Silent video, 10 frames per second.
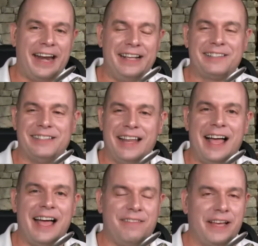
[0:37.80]
And it's
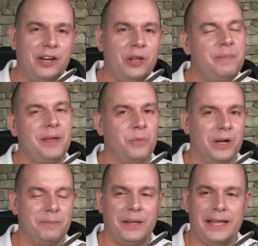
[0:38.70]
live. I can only be in
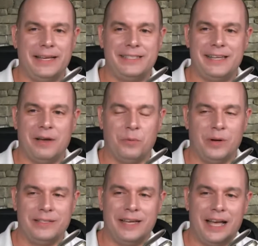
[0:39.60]
one place at
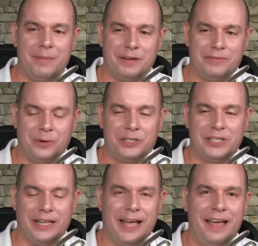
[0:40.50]
one time,
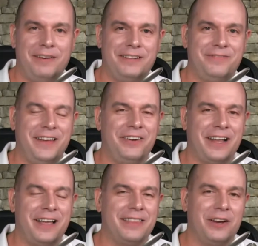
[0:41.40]
unfortunately. I haven't figured
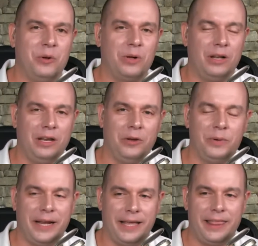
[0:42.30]
out that whole
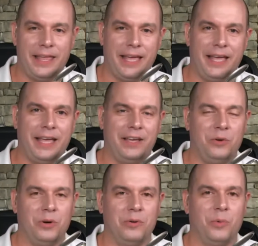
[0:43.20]
cloning thing
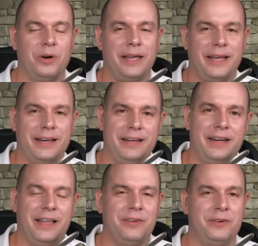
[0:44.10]
or working in
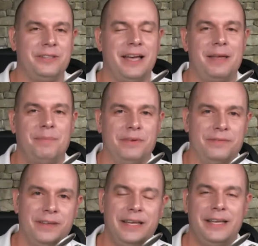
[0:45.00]
another type
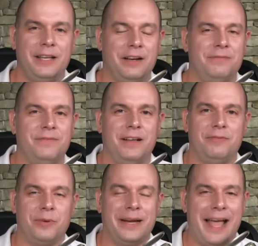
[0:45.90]
of
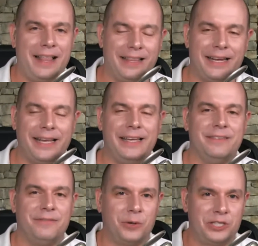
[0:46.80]
reality.
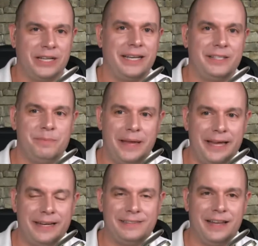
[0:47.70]
Unfortunately, it's me
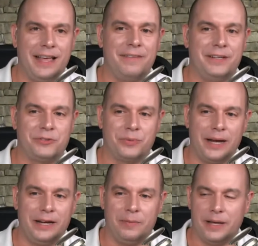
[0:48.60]
and it's live and it's
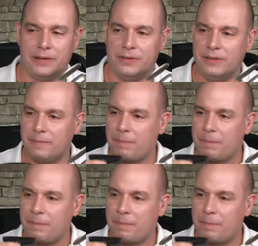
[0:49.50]
right here, Michael.